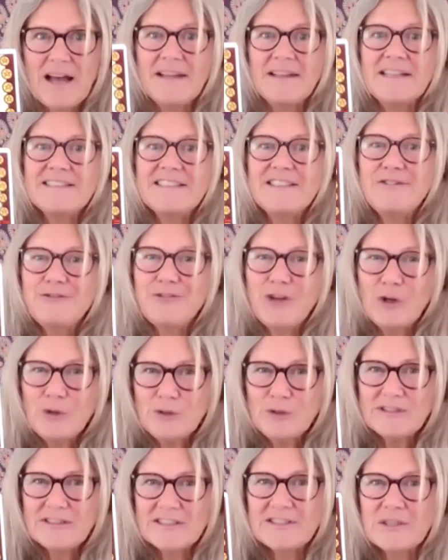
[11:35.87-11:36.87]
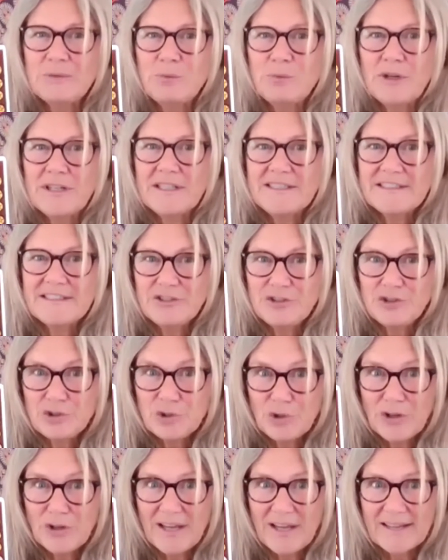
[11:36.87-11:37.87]
and as he focuses on what he's
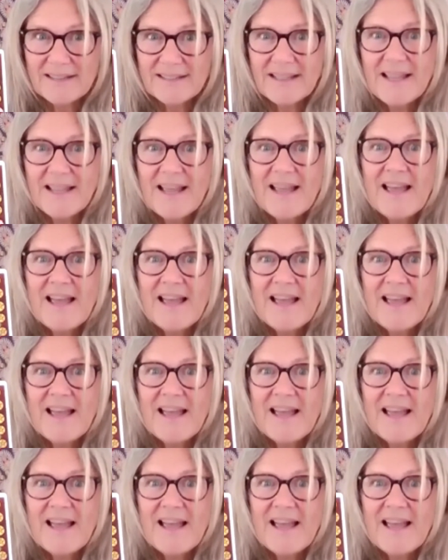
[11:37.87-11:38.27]
enjoying,